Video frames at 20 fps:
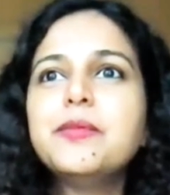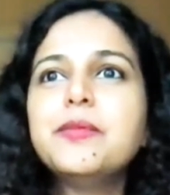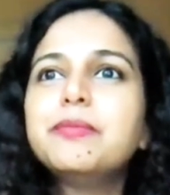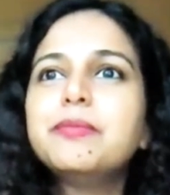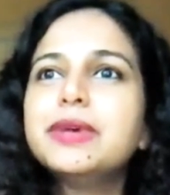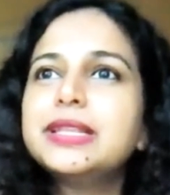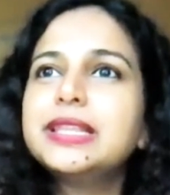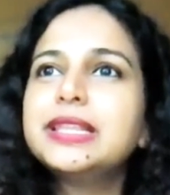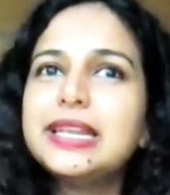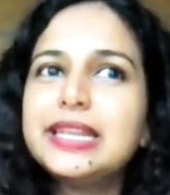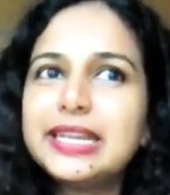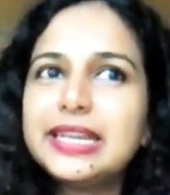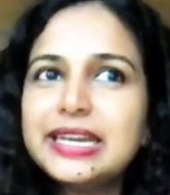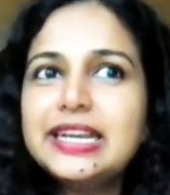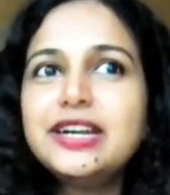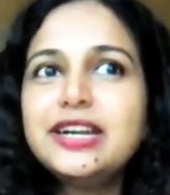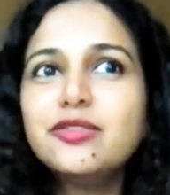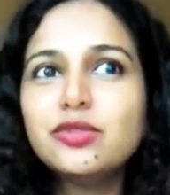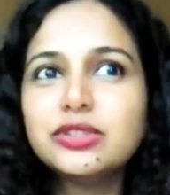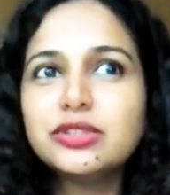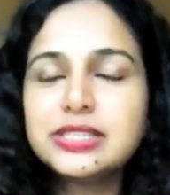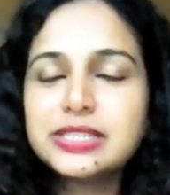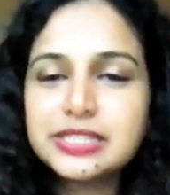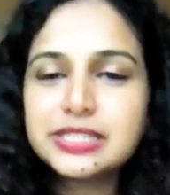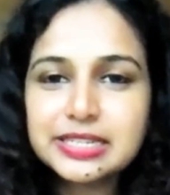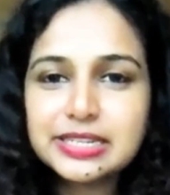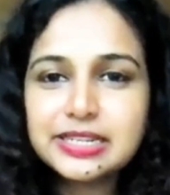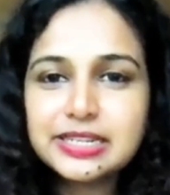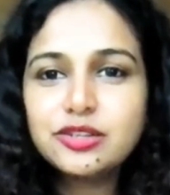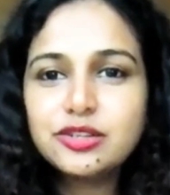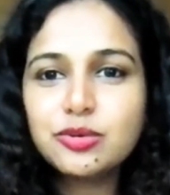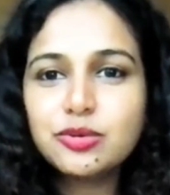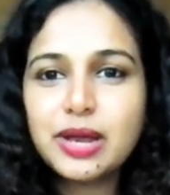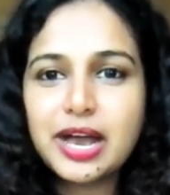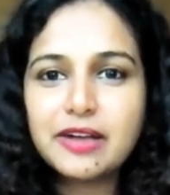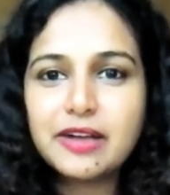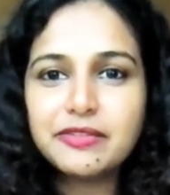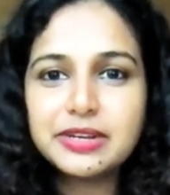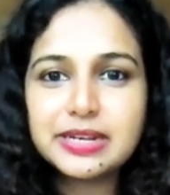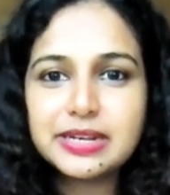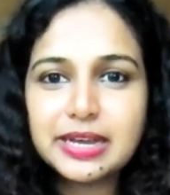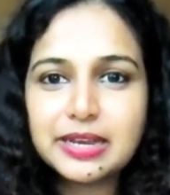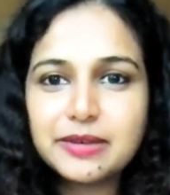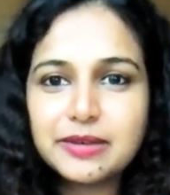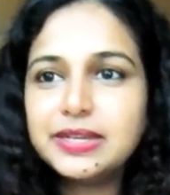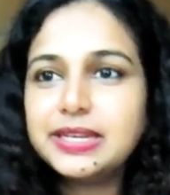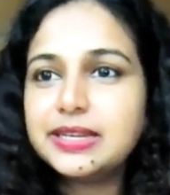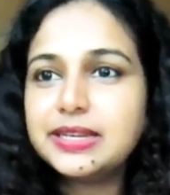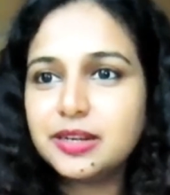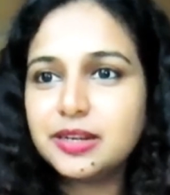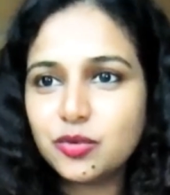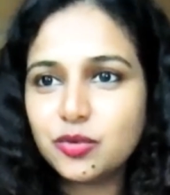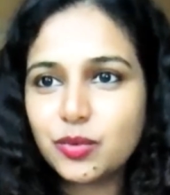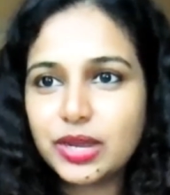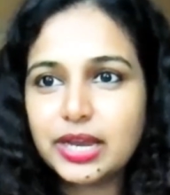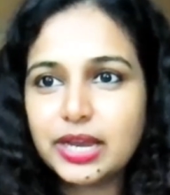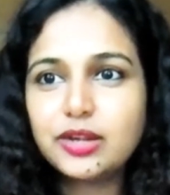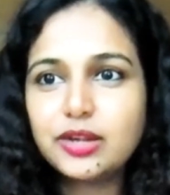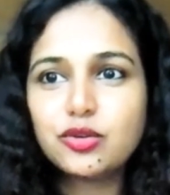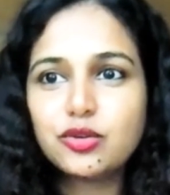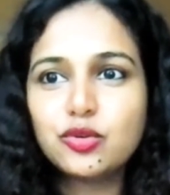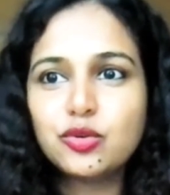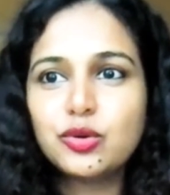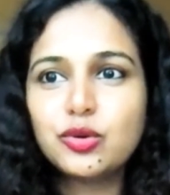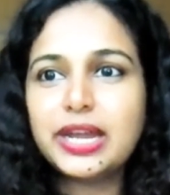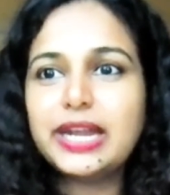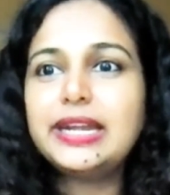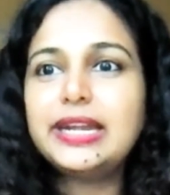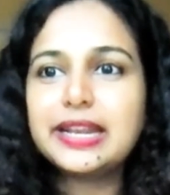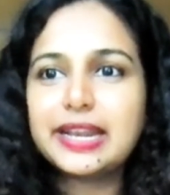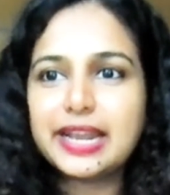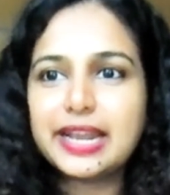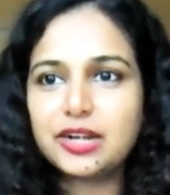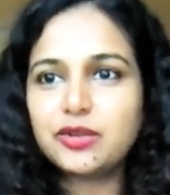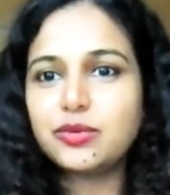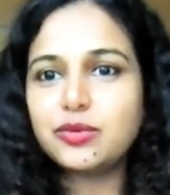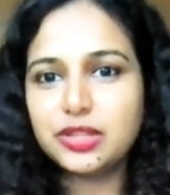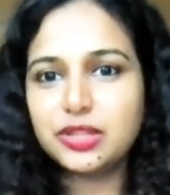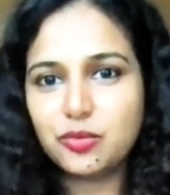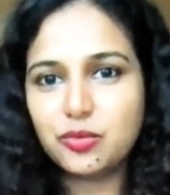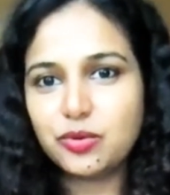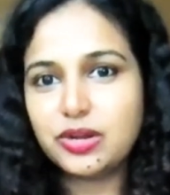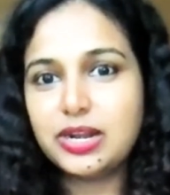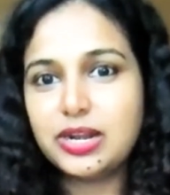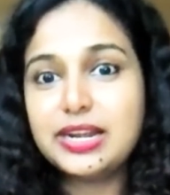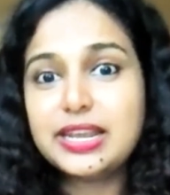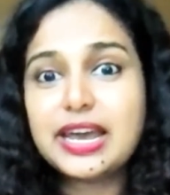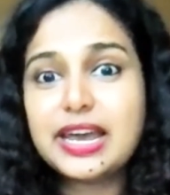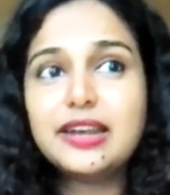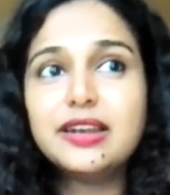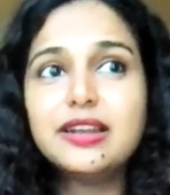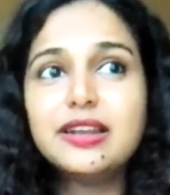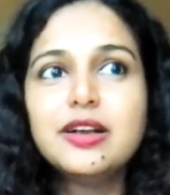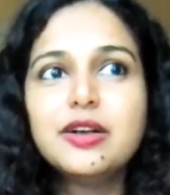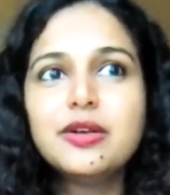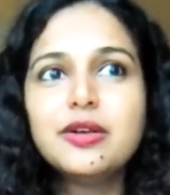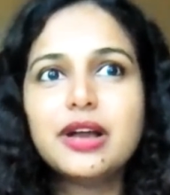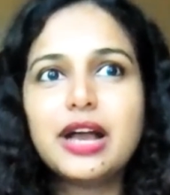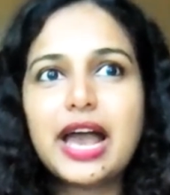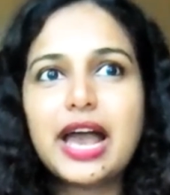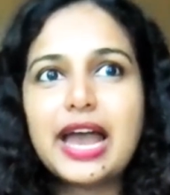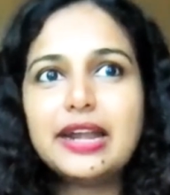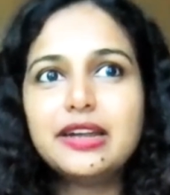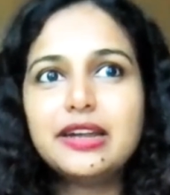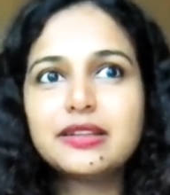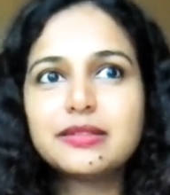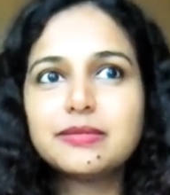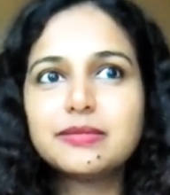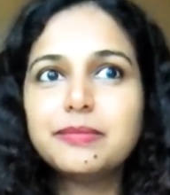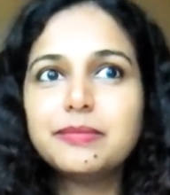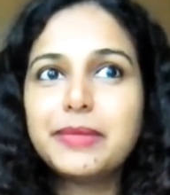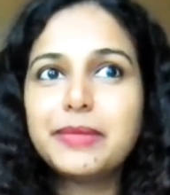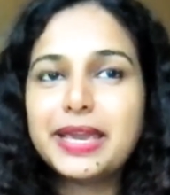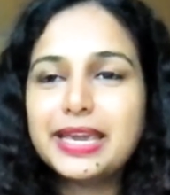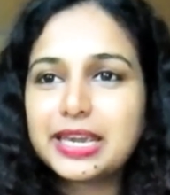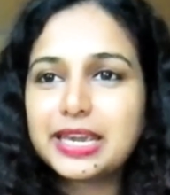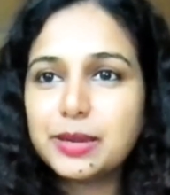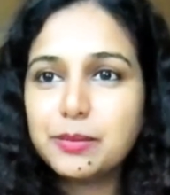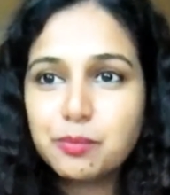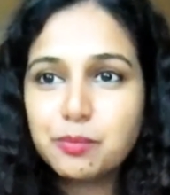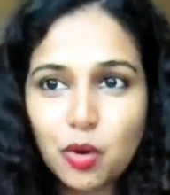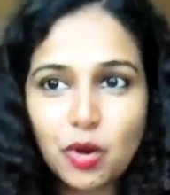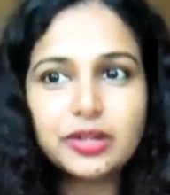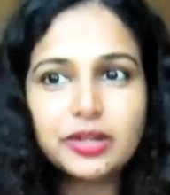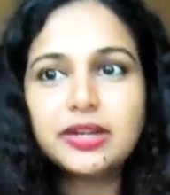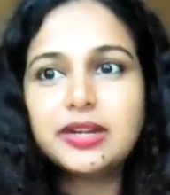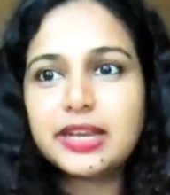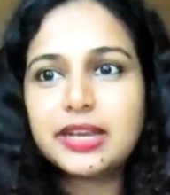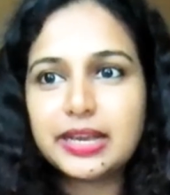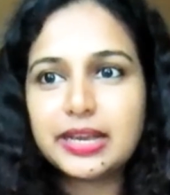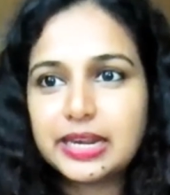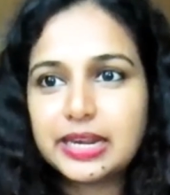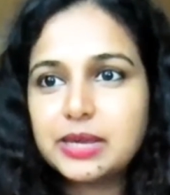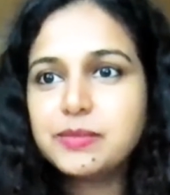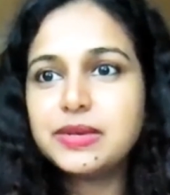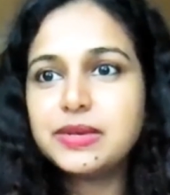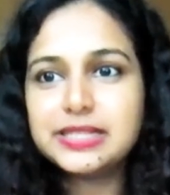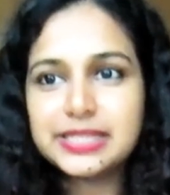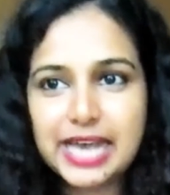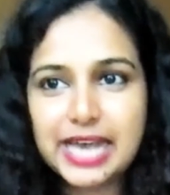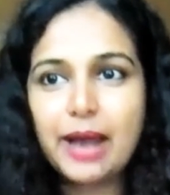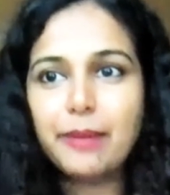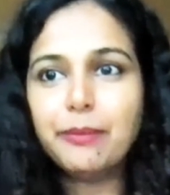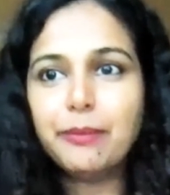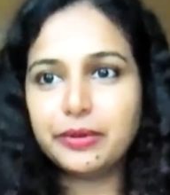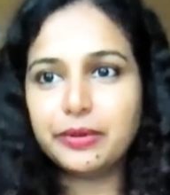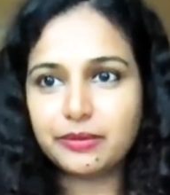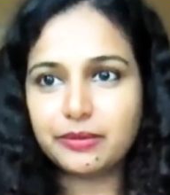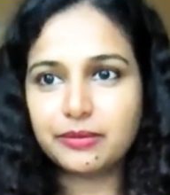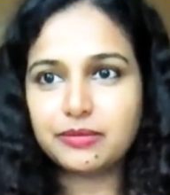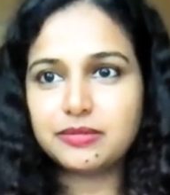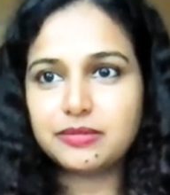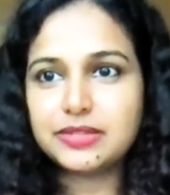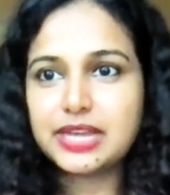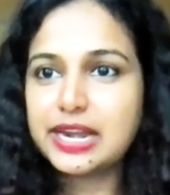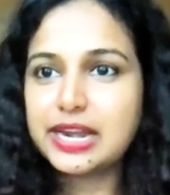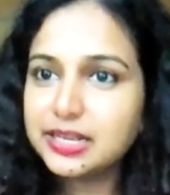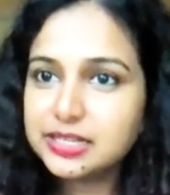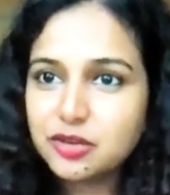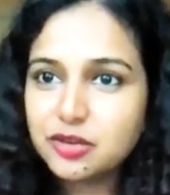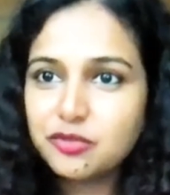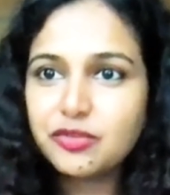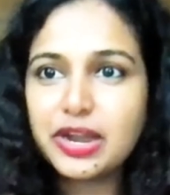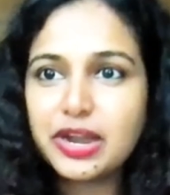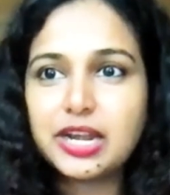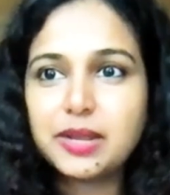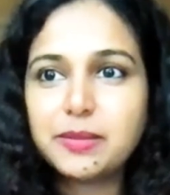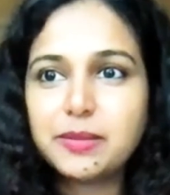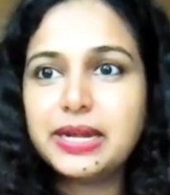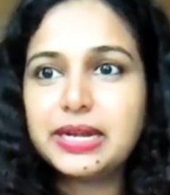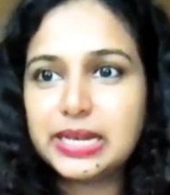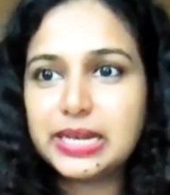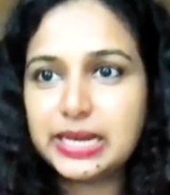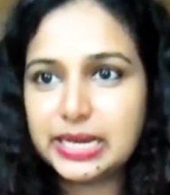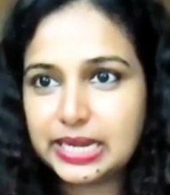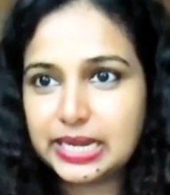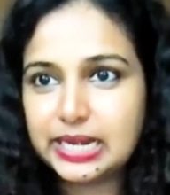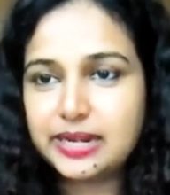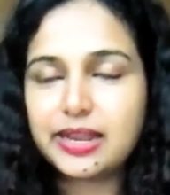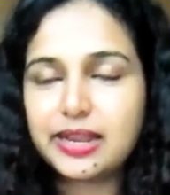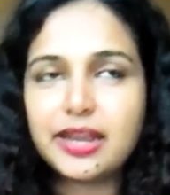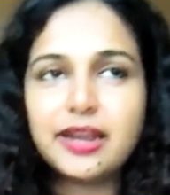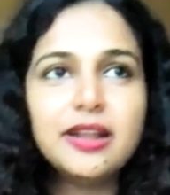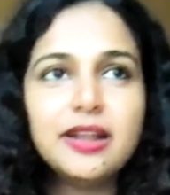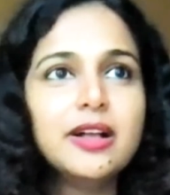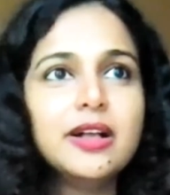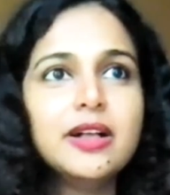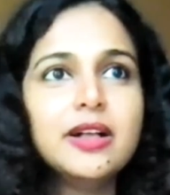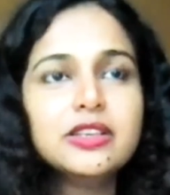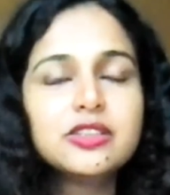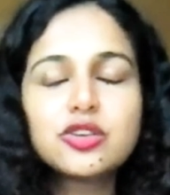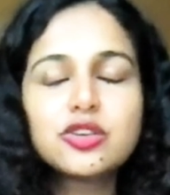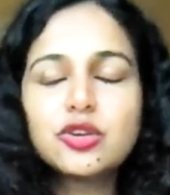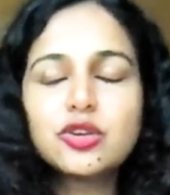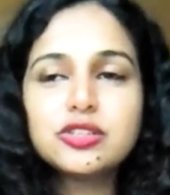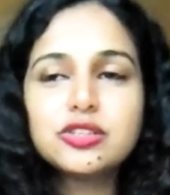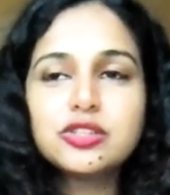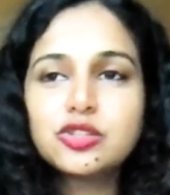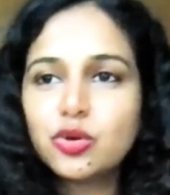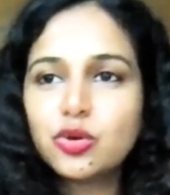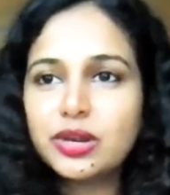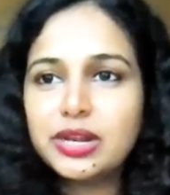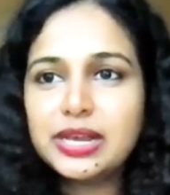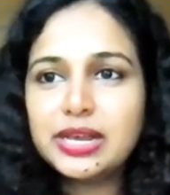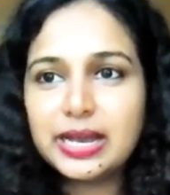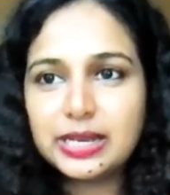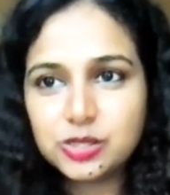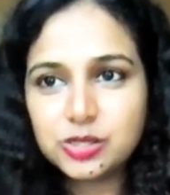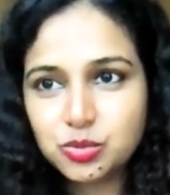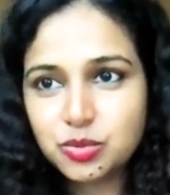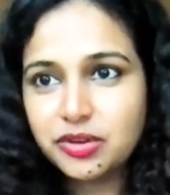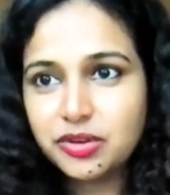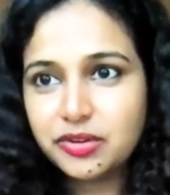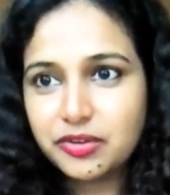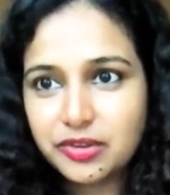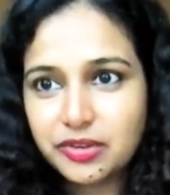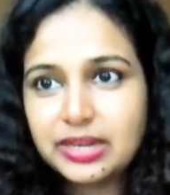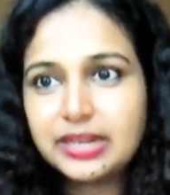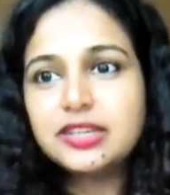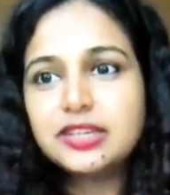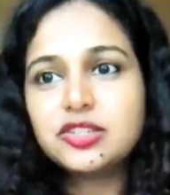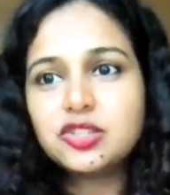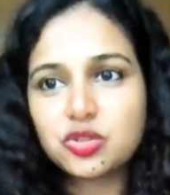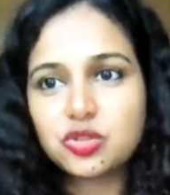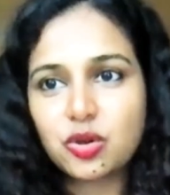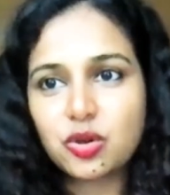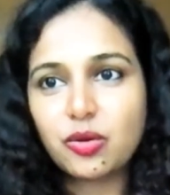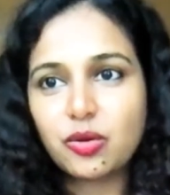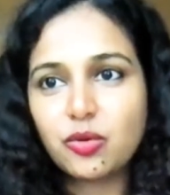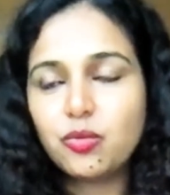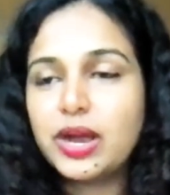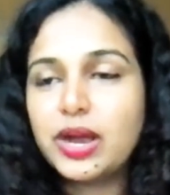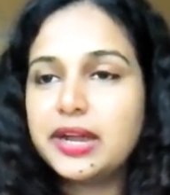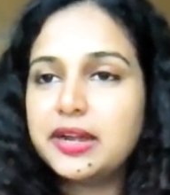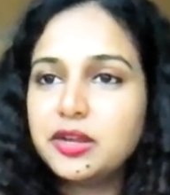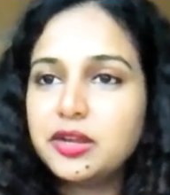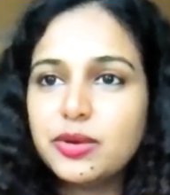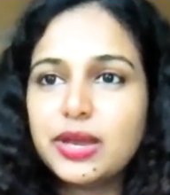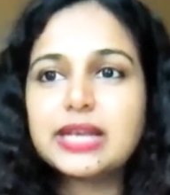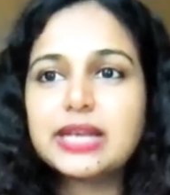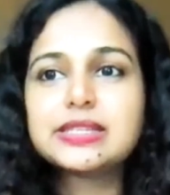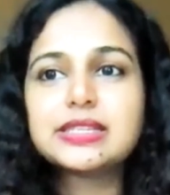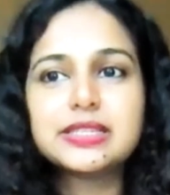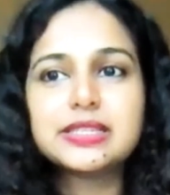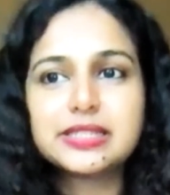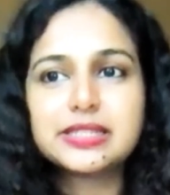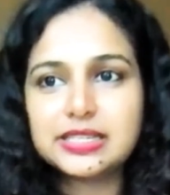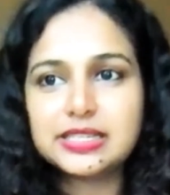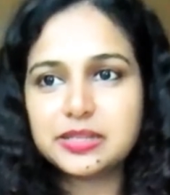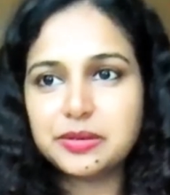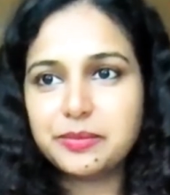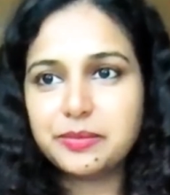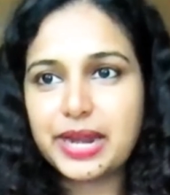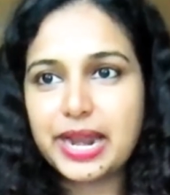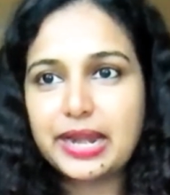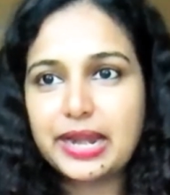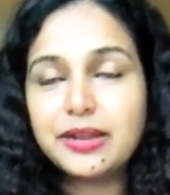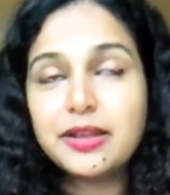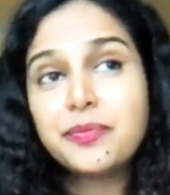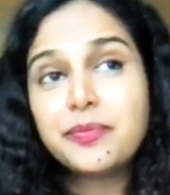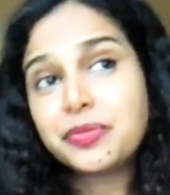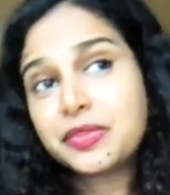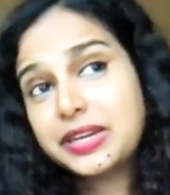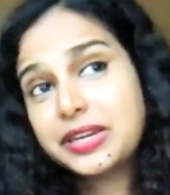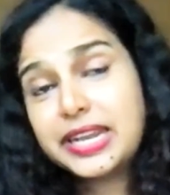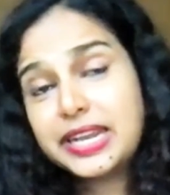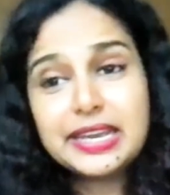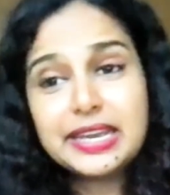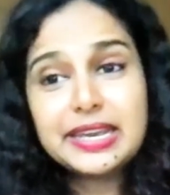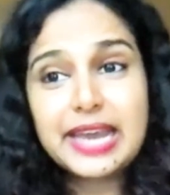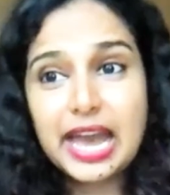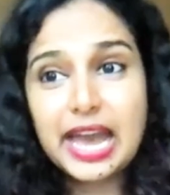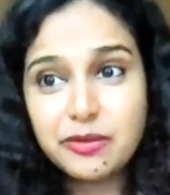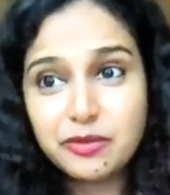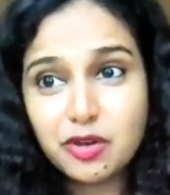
But the need was still to have a convenient way to interact with the world and make important agreements happen. That is the fundamental need, right? So your story has to be really strong. Why do you exist as a brand? Take Canva,